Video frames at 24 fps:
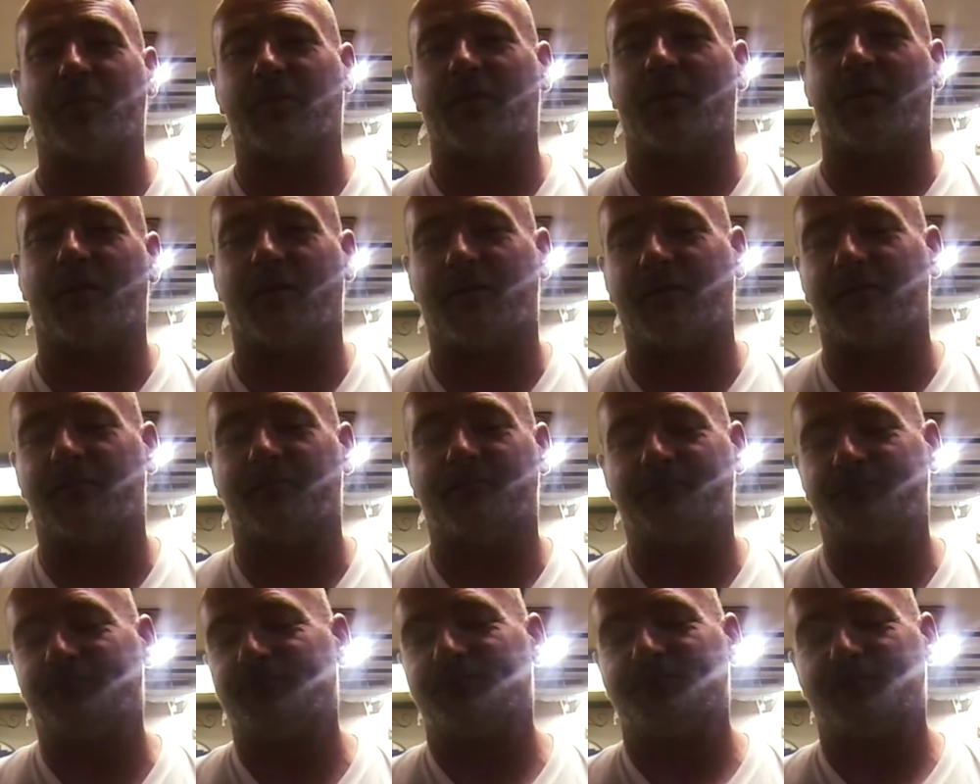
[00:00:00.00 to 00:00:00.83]
there. And
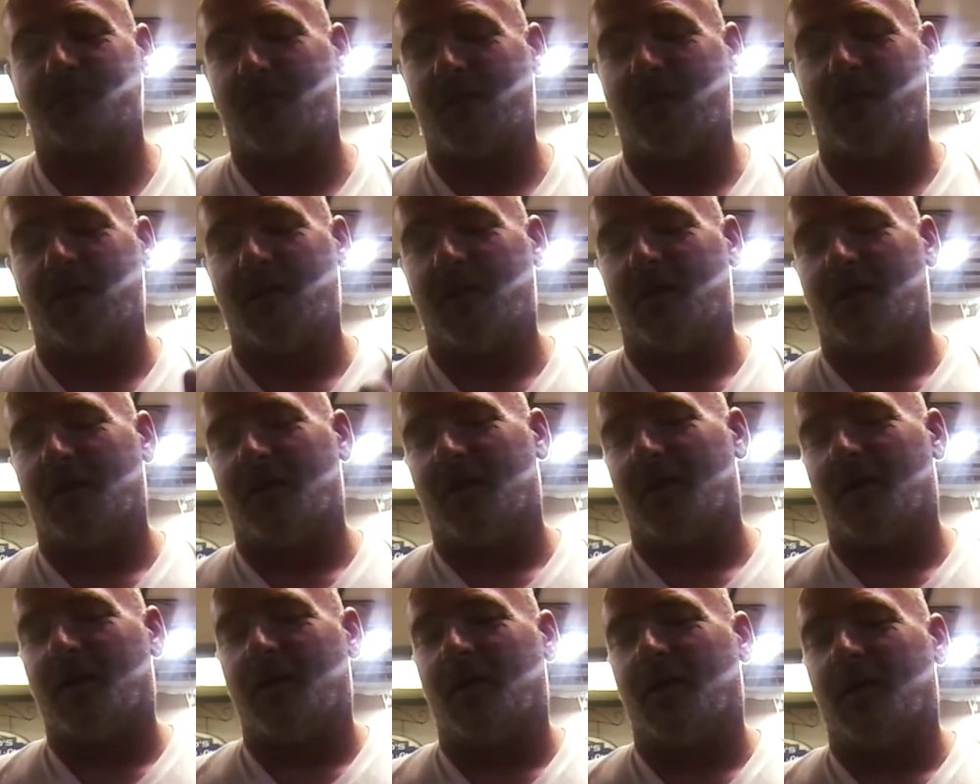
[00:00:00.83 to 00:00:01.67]

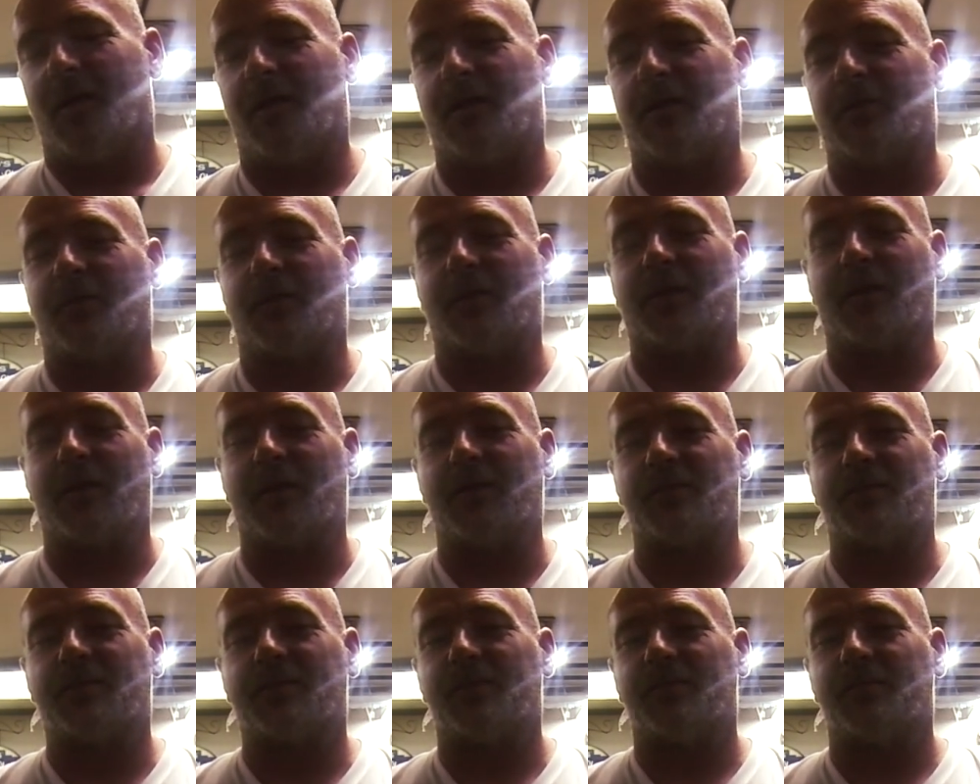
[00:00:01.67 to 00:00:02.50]
anyway,
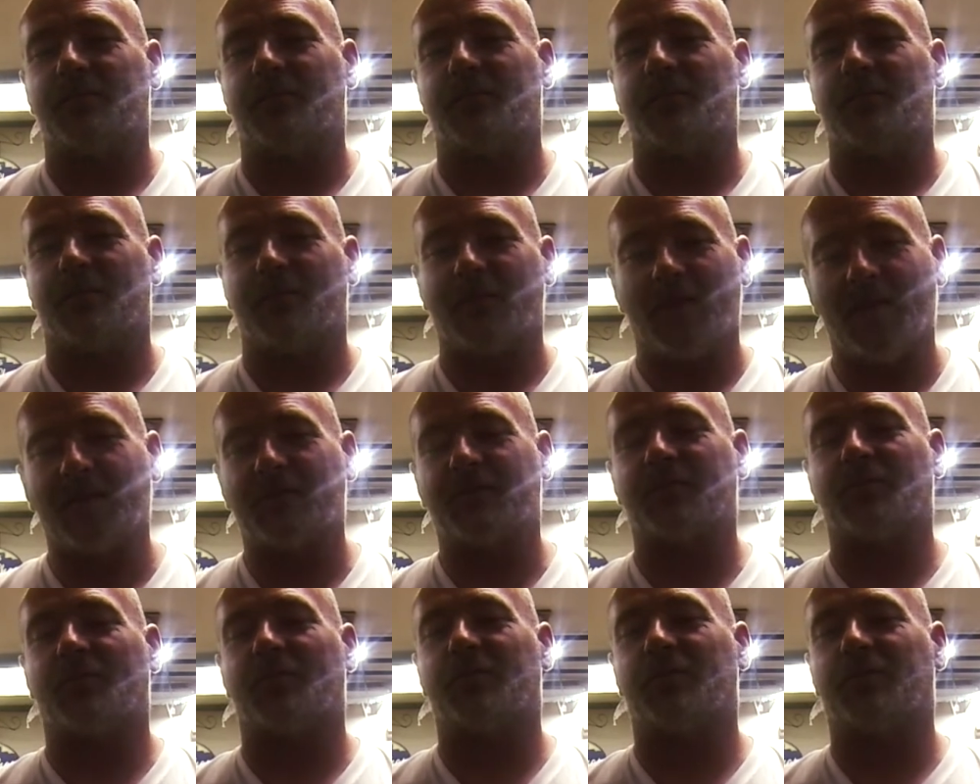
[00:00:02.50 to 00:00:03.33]
guys, long
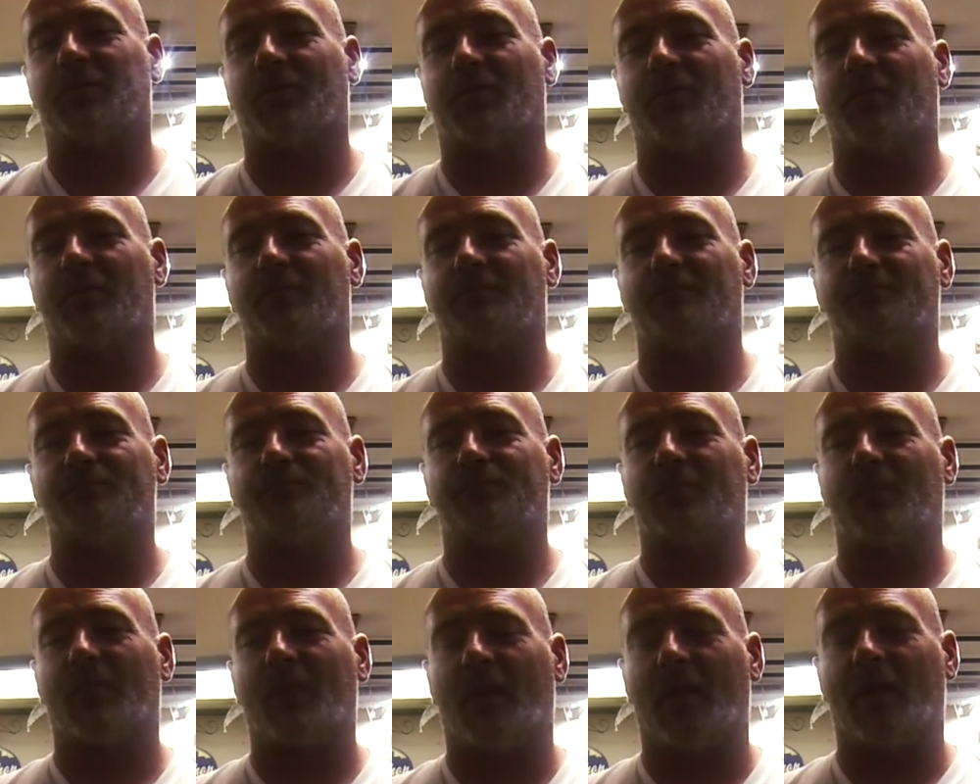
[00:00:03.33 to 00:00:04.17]
story short,
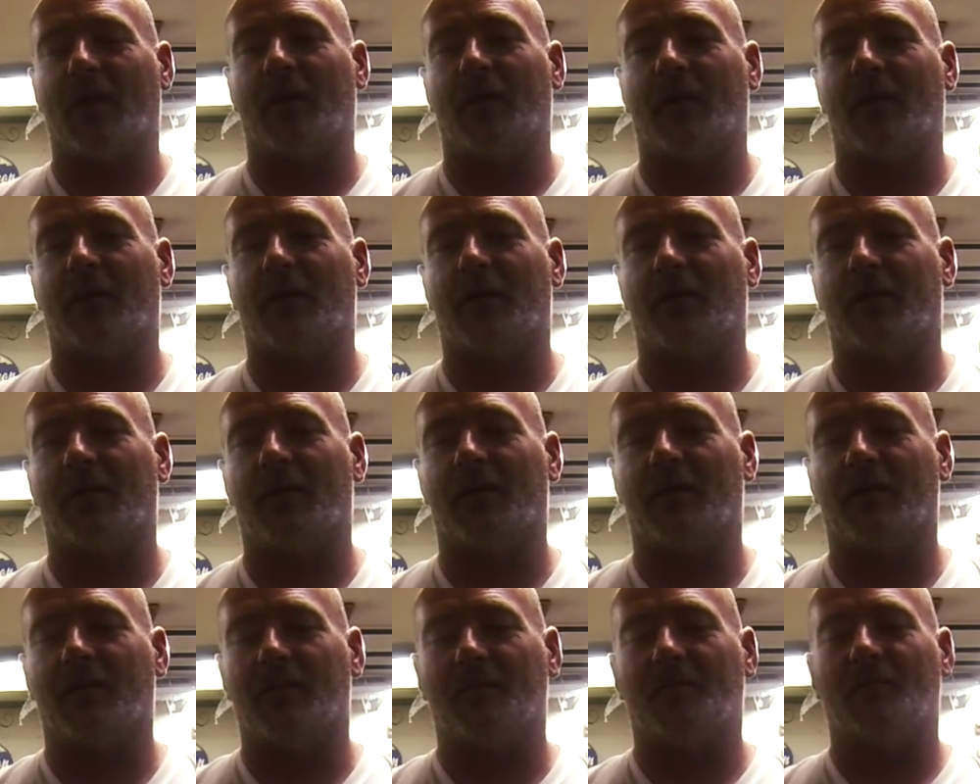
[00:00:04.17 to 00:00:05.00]

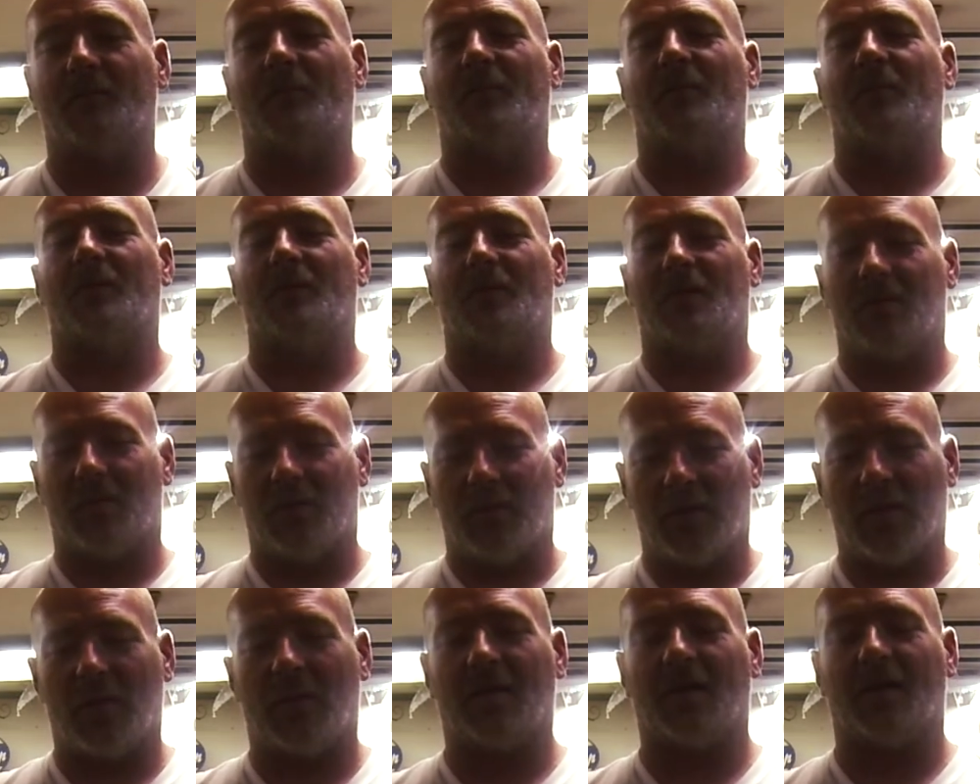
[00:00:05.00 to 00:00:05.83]
a
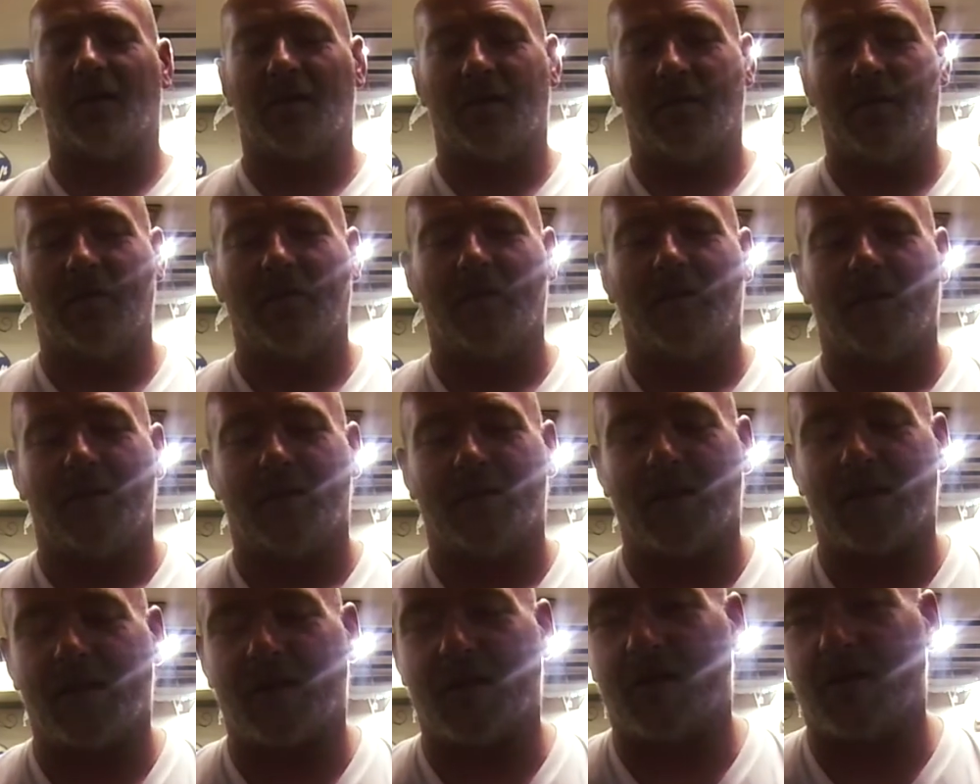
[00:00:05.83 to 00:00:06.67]
lot
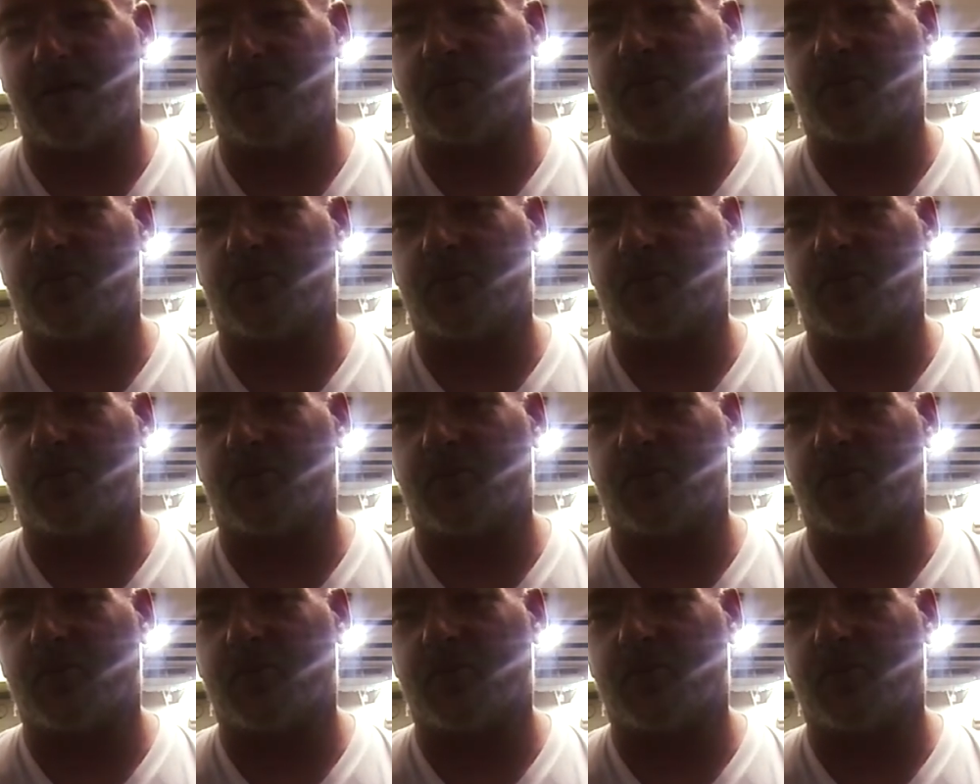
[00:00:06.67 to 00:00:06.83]
of hard